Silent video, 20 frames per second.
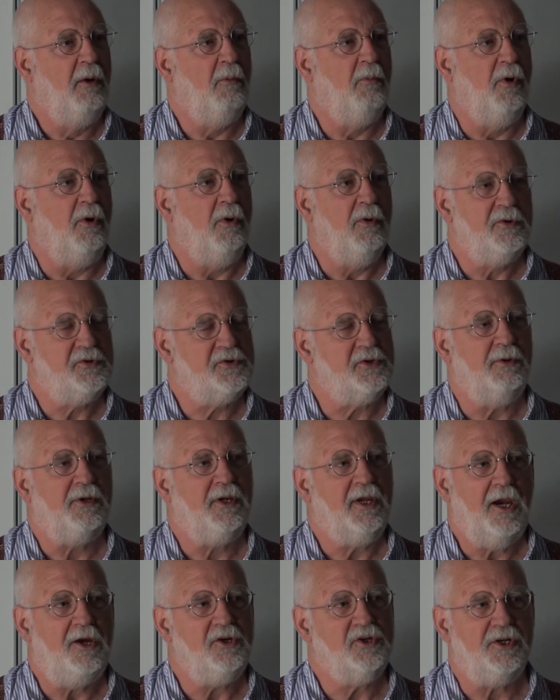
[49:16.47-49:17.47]
were also
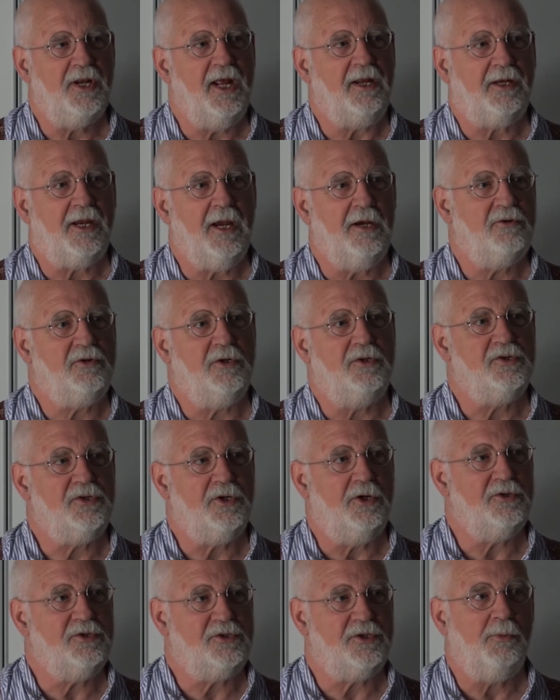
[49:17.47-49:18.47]
engaged in that
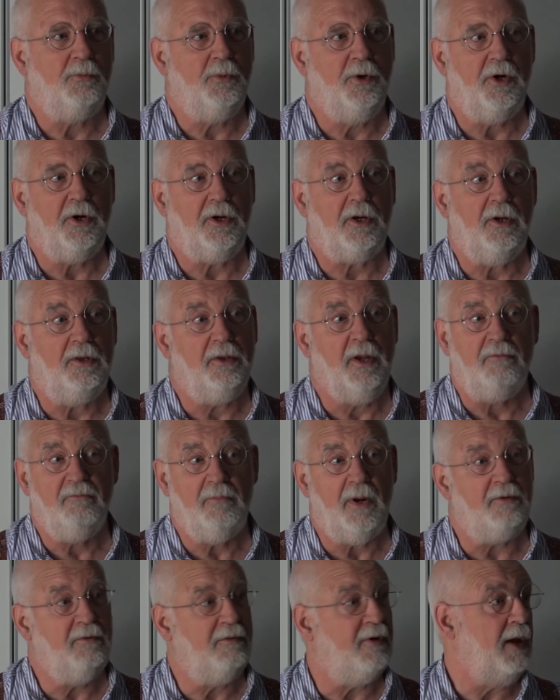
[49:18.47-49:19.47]
counterinsurgency work and
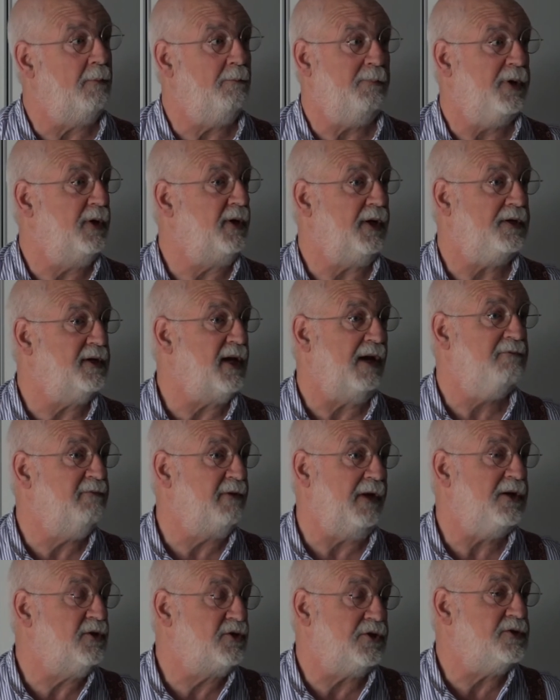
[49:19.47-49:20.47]
went around burning down
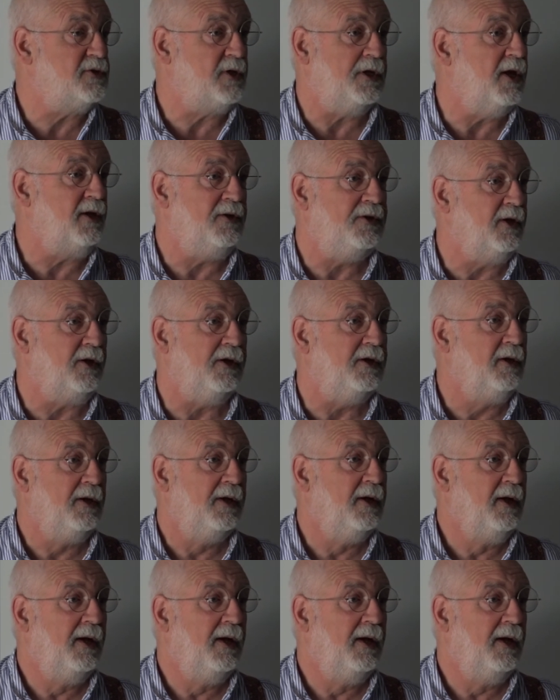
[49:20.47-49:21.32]
villages in India.